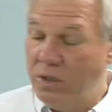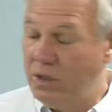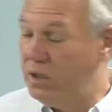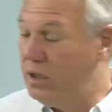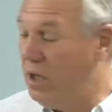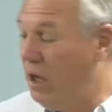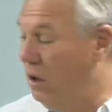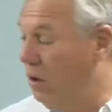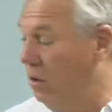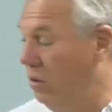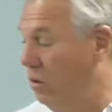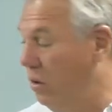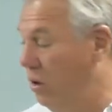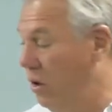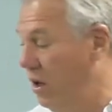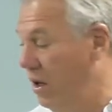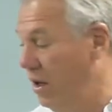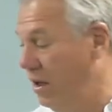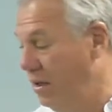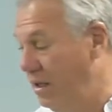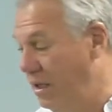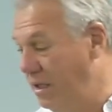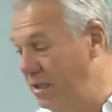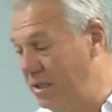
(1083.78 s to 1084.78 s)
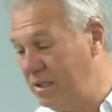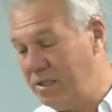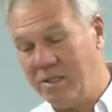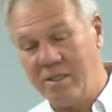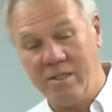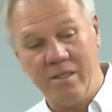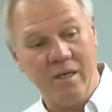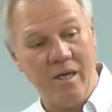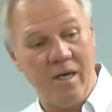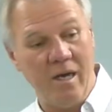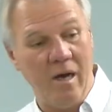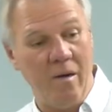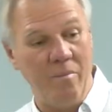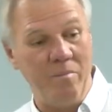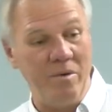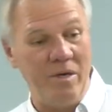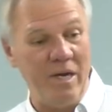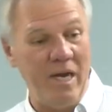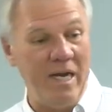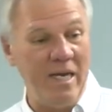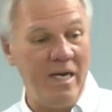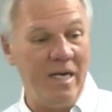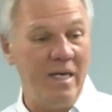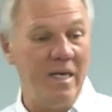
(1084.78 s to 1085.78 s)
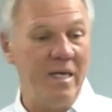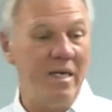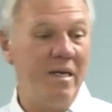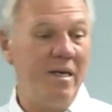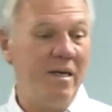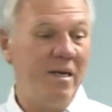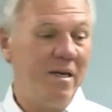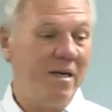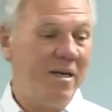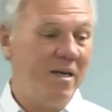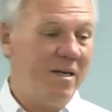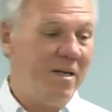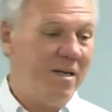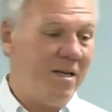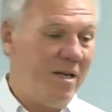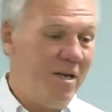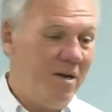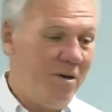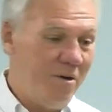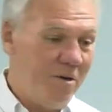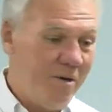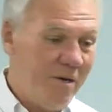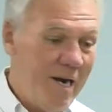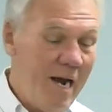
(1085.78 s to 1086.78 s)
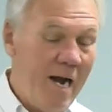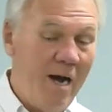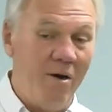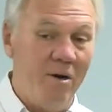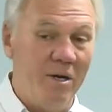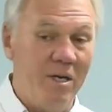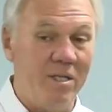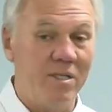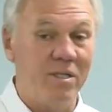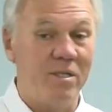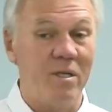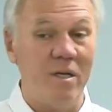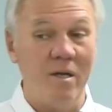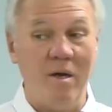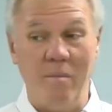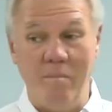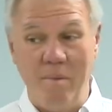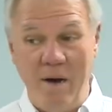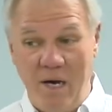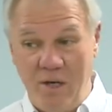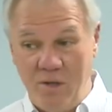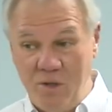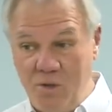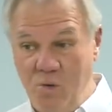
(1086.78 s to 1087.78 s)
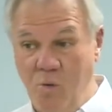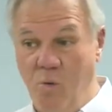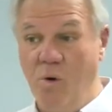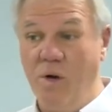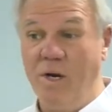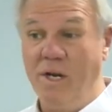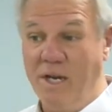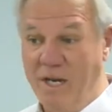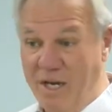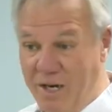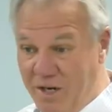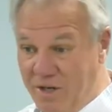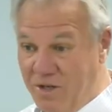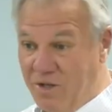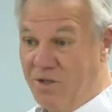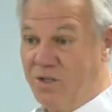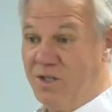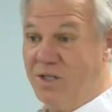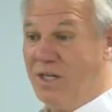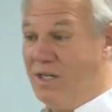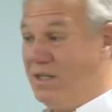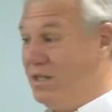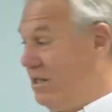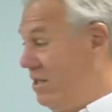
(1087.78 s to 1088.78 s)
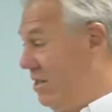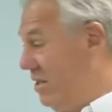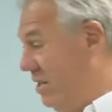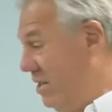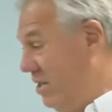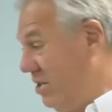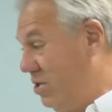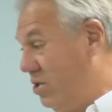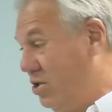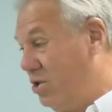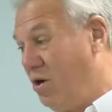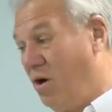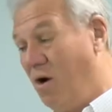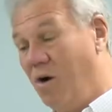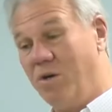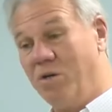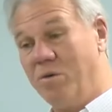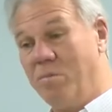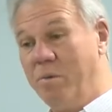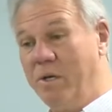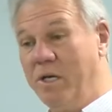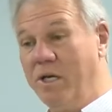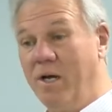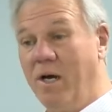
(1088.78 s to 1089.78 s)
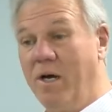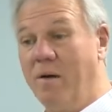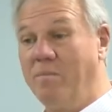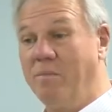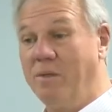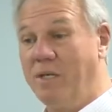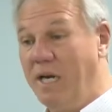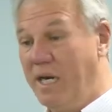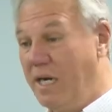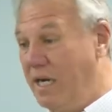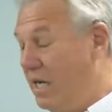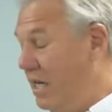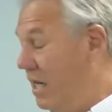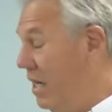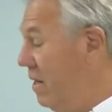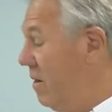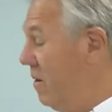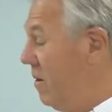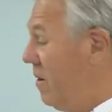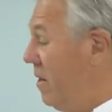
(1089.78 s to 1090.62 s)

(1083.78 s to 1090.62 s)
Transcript: So this is updated, you know, now it's about 20 years since this chart's been updated.